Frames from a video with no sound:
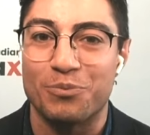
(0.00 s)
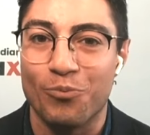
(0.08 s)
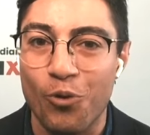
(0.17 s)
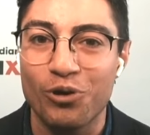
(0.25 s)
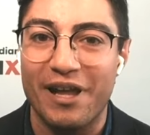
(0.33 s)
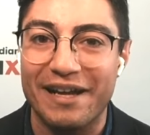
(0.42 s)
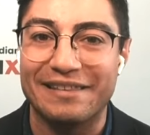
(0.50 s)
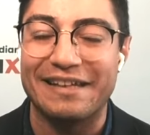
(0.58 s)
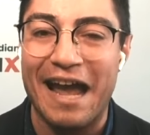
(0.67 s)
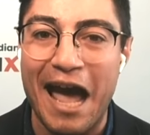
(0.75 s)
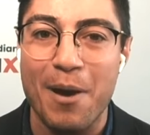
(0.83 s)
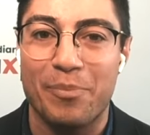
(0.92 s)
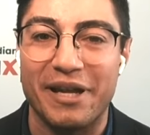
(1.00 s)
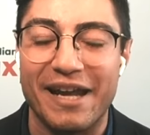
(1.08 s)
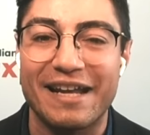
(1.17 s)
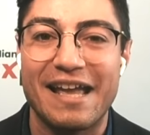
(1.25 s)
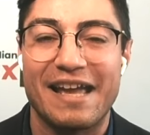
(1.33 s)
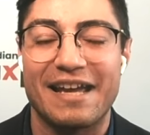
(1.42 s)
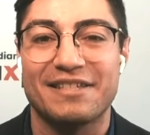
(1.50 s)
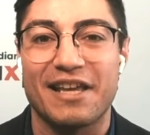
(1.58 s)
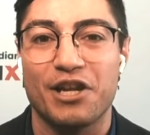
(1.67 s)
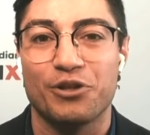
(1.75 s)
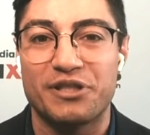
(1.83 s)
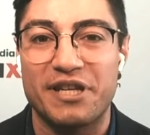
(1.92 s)
what's more likely happening is
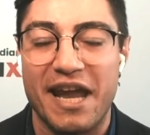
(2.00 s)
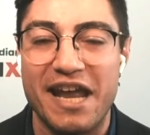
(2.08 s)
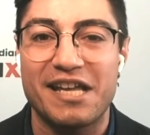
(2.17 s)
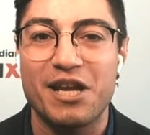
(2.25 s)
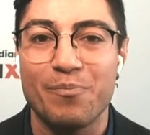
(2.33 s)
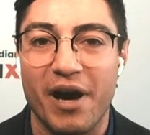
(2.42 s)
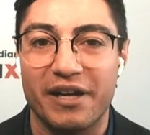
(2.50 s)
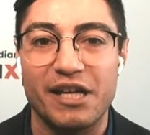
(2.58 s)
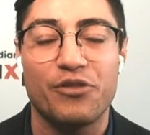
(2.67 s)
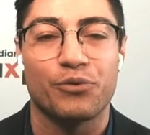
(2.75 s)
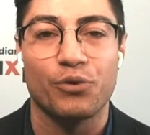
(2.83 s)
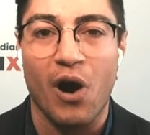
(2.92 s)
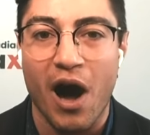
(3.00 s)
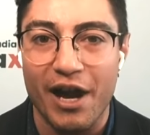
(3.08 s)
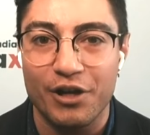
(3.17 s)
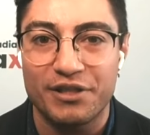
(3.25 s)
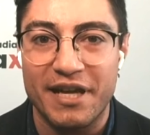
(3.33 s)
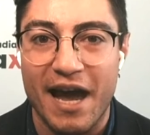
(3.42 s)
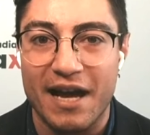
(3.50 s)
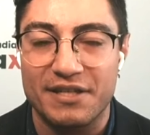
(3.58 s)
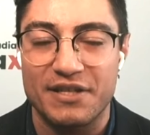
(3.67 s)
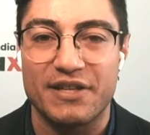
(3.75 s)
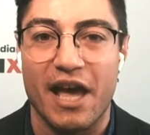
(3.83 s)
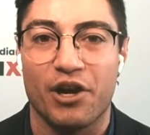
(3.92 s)
that you're taking money through higher
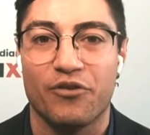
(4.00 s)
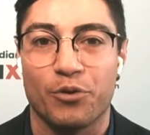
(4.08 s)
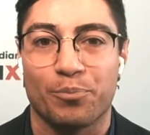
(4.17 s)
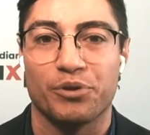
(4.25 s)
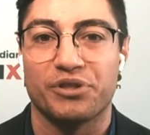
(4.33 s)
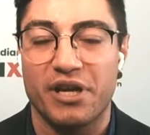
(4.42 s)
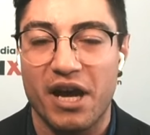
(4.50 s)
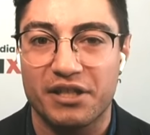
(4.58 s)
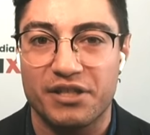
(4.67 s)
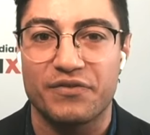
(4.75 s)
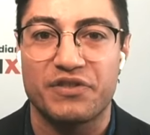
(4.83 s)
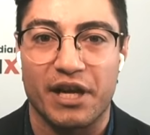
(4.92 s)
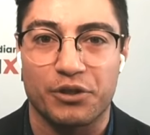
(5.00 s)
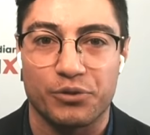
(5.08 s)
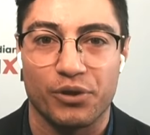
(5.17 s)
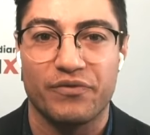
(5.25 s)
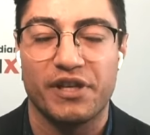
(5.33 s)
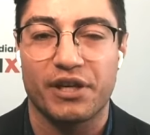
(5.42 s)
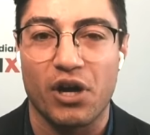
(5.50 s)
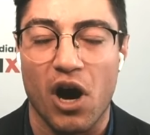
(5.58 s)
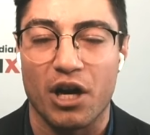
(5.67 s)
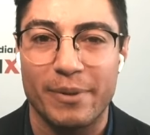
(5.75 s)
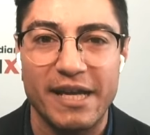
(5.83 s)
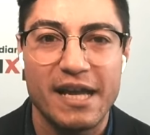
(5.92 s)
taxes out of the productive sector of the
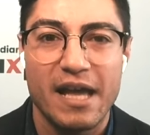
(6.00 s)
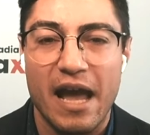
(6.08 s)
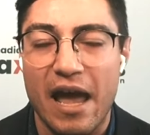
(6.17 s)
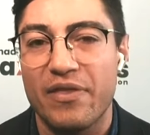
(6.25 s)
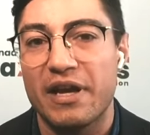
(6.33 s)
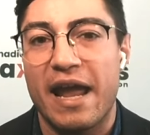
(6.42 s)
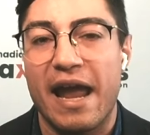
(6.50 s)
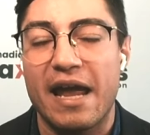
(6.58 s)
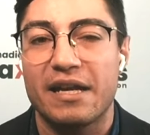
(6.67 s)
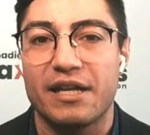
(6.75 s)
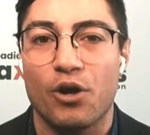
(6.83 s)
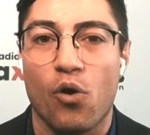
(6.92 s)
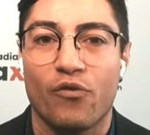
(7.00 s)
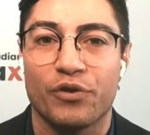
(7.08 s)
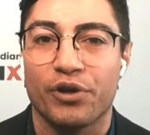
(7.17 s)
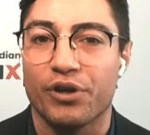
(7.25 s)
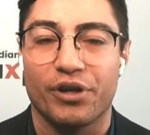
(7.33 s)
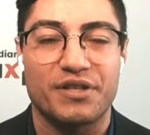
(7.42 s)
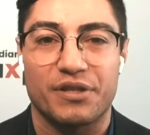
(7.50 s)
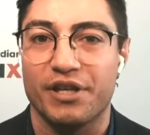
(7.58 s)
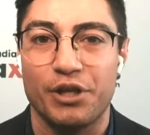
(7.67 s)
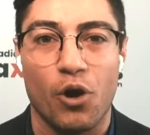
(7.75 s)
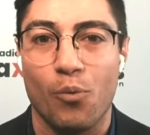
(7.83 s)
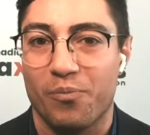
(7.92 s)
economy and then handing over,
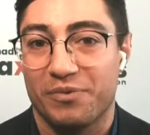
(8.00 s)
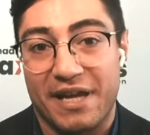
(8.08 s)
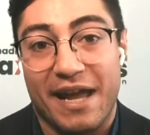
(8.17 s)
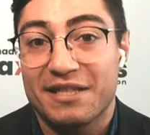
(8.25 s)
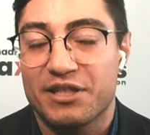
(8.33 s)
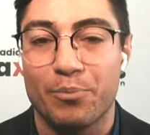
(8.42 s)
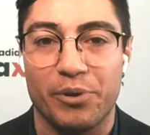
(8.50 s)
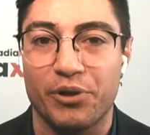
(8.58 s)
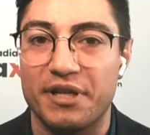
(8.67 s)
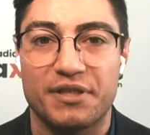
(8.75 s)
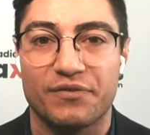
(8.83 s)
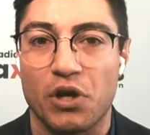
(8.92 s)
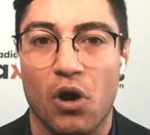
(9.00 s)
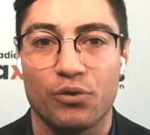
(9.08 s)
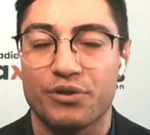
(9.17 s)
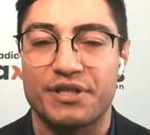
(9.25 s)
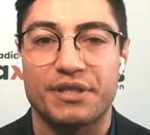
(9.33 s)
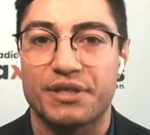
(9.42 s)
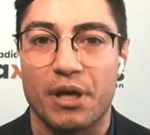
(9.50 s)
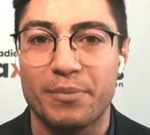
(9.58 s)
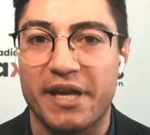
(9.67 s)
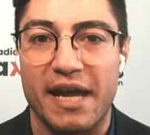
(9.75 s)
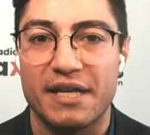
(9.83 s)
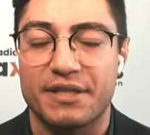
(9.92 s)
you know, tens of billions of dollars in
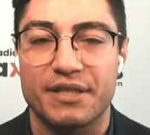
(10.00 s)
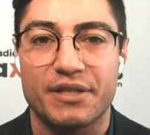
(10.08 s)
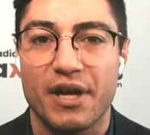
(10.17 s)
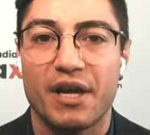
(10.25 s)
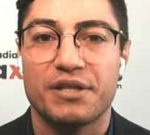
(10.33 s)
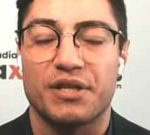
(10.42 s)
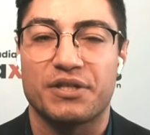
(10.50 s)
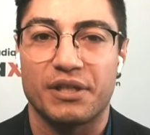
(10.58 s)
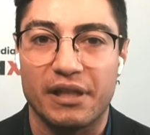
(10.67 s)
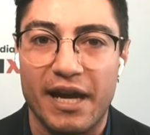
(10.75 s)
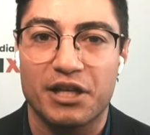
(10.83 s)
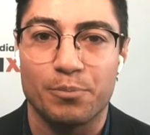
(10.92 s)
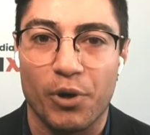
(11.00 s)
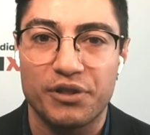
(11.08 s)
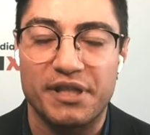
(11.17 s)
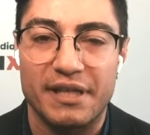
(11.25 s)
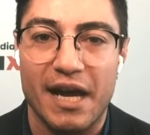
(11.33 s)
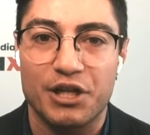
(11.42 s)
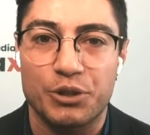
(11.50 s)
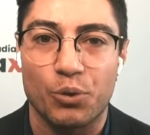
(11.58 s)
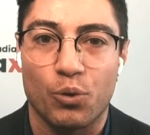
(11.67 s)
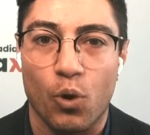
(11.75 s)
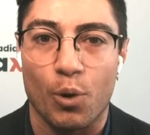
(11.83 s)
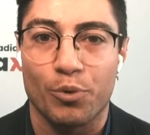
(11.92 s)
some cases to select
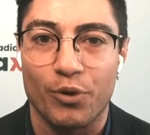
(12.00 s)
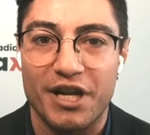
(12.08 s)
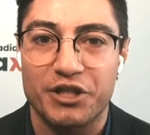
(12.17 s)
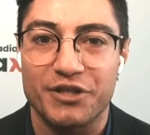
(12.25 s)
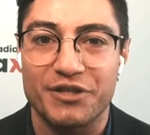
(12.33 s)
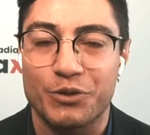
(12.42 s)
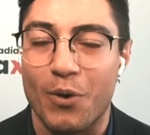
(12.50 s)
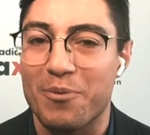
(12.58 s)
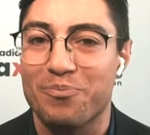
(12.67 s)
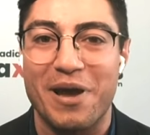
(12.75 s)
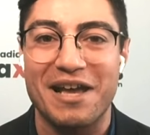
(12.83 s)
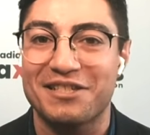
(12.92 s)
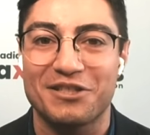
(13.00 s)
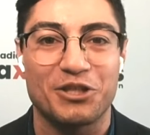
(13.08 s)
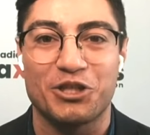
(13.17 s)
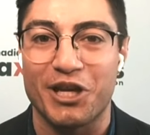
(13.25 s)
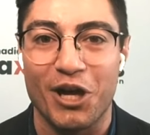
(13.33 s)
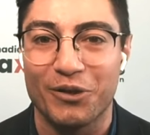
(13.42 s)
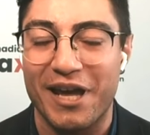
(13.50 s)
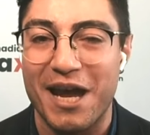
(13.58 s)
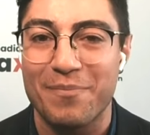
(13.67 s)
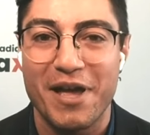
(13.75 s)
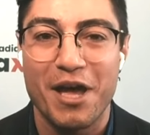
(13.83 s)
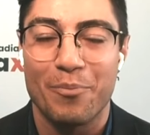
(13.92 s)
multinational corporations. So at best, it's a shell
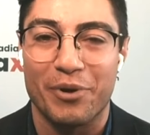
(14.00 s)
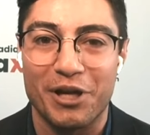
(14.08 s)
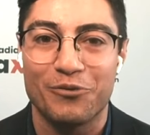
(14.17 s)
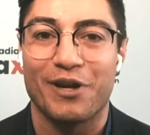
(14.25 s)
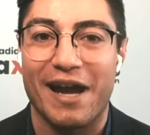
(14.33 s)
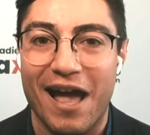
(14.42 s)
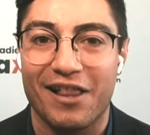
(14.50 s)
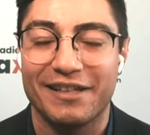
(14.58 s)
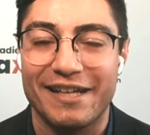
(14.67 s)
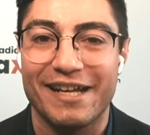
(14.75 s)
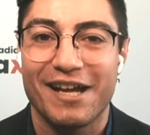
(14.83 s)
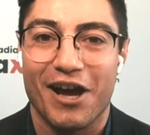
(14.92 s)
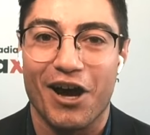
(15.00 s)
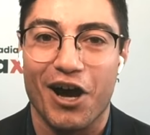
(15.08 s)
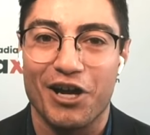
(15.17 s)
game. But in reality,